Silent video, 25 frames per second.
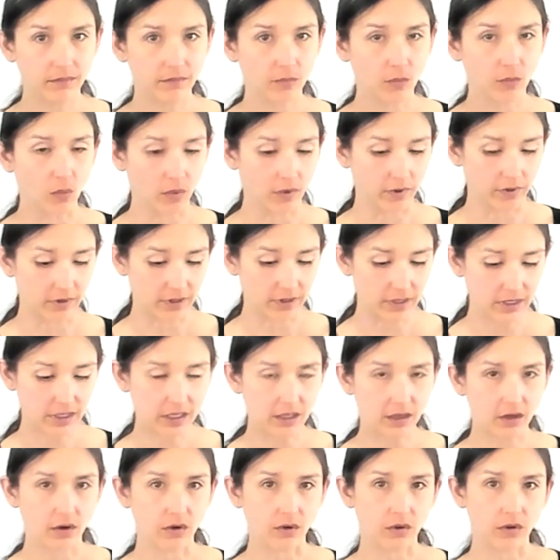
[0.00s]
or the
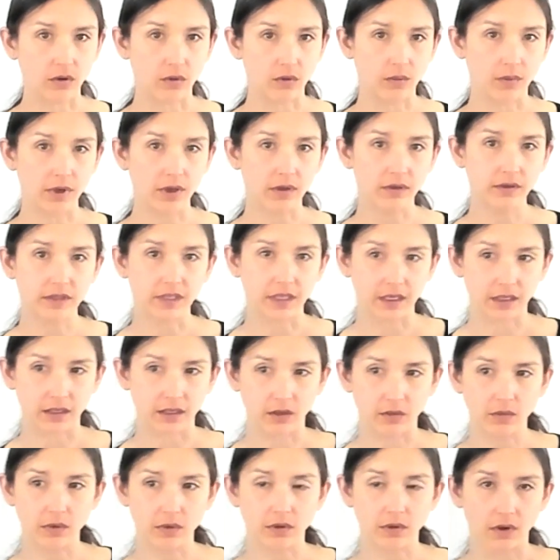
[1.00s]
ego, who will take
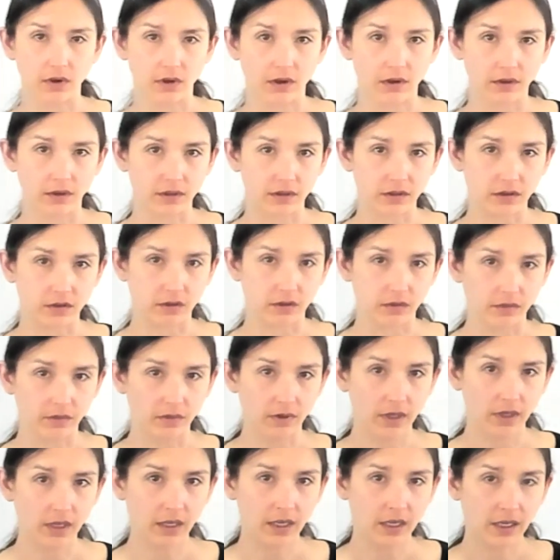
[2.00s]
you along to
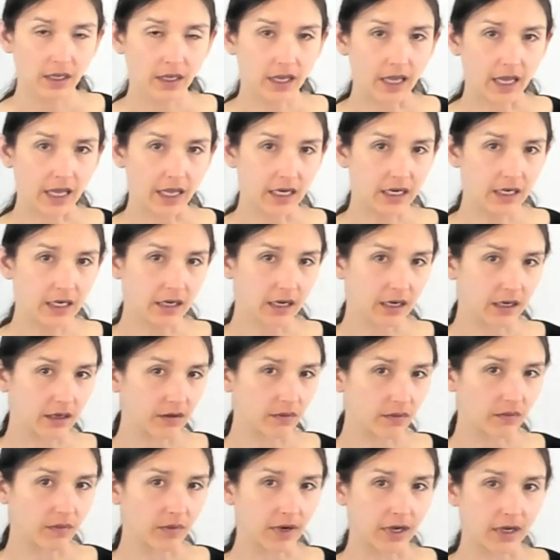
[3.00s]
any kind
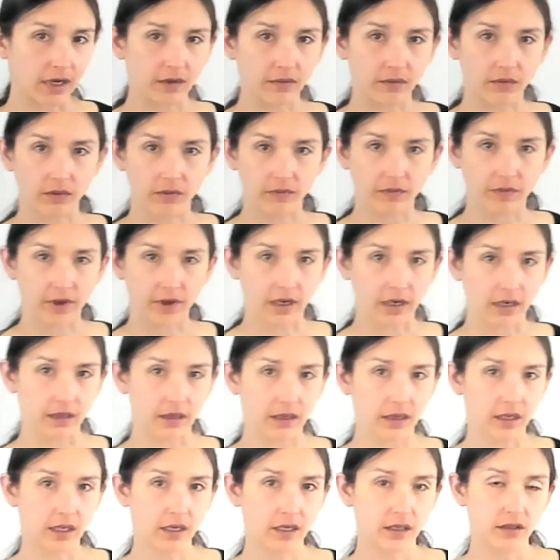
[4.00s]
of way it will
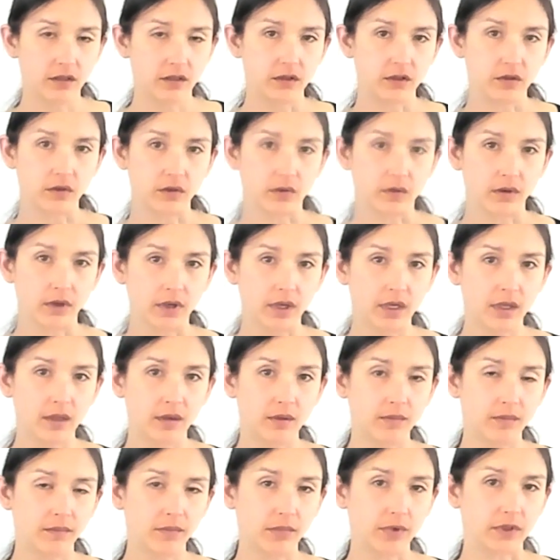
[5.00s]
find to
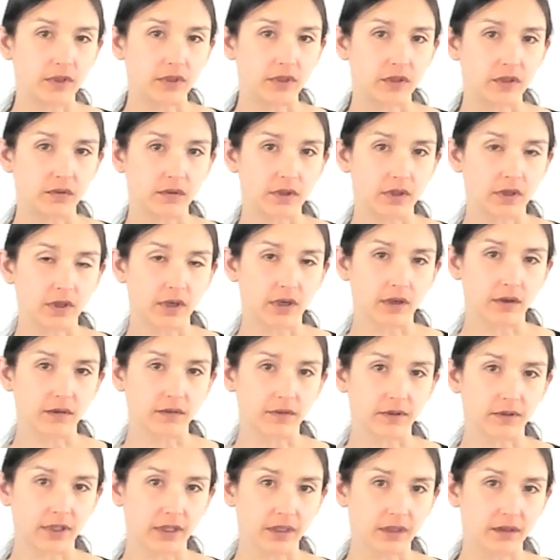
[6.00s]
put you in
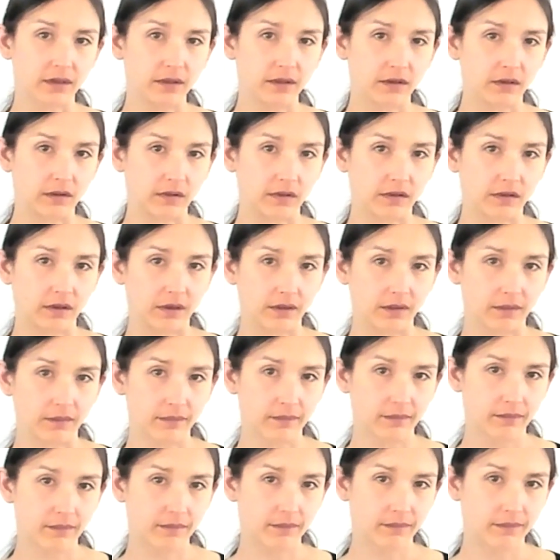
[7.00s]
conflict, you see.
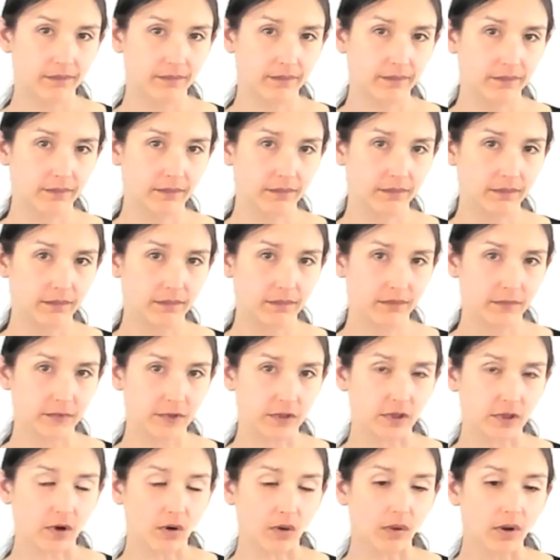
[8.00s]

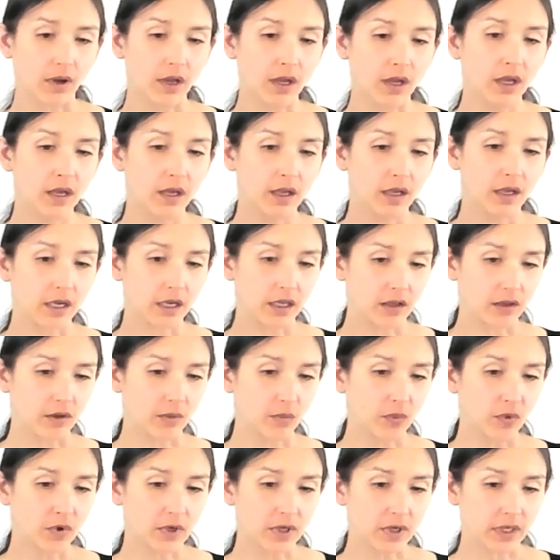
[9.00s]
So in the
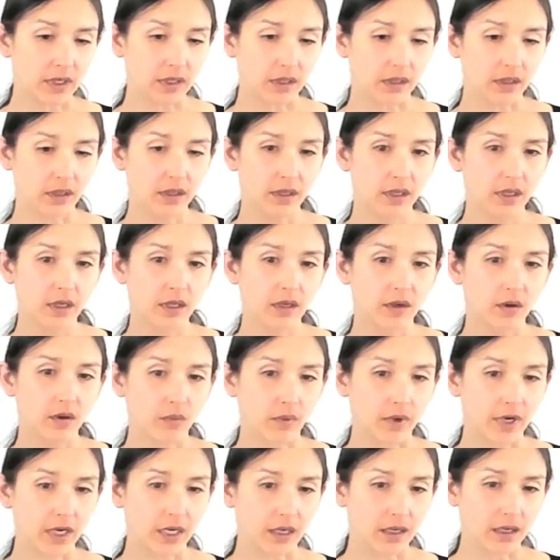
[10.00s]
morning,
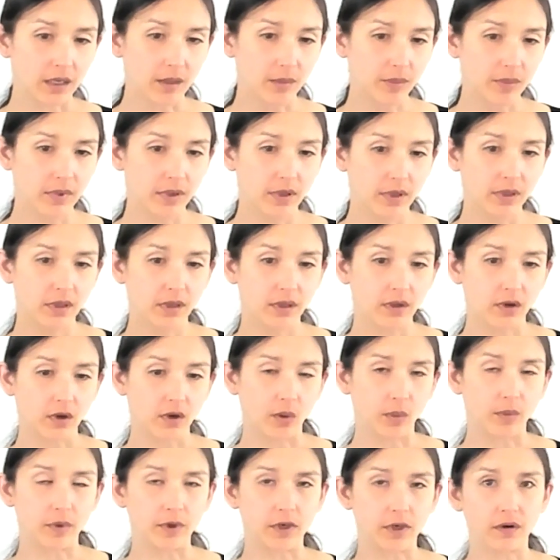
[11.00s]
wake up
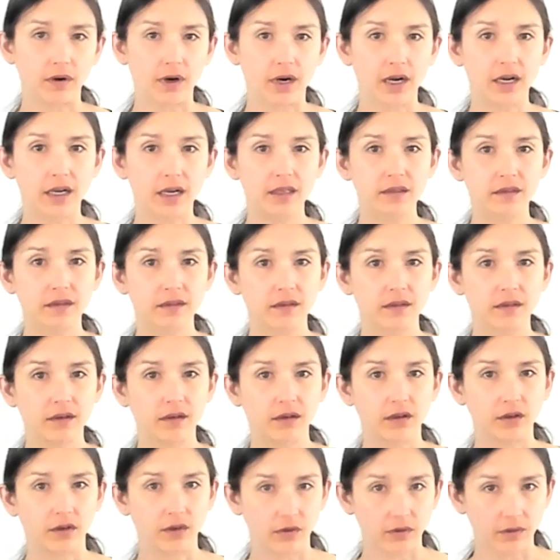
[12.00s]
Open your eyes.
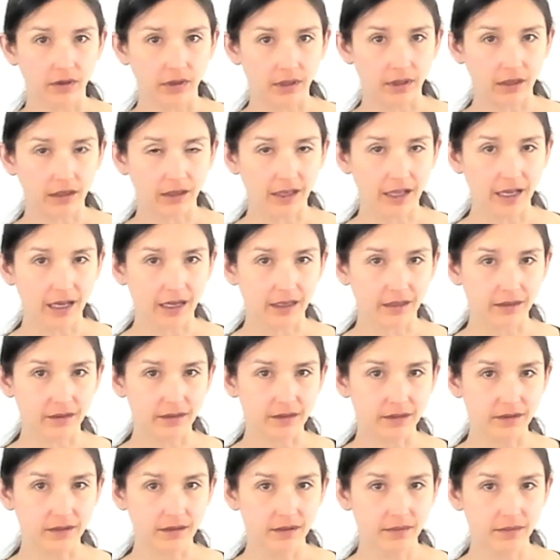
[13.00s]
You are in
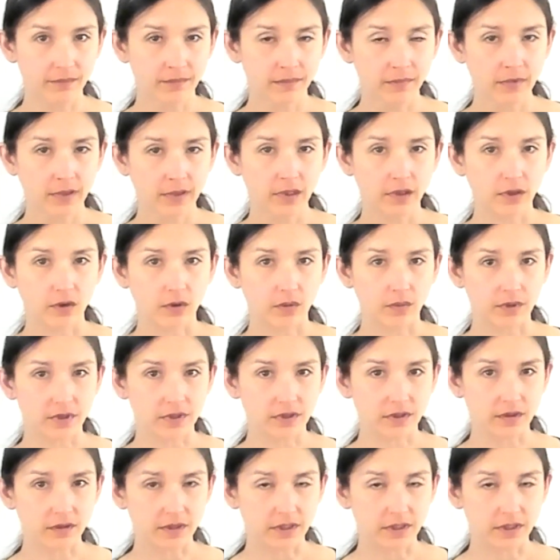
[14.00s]
class. Who is your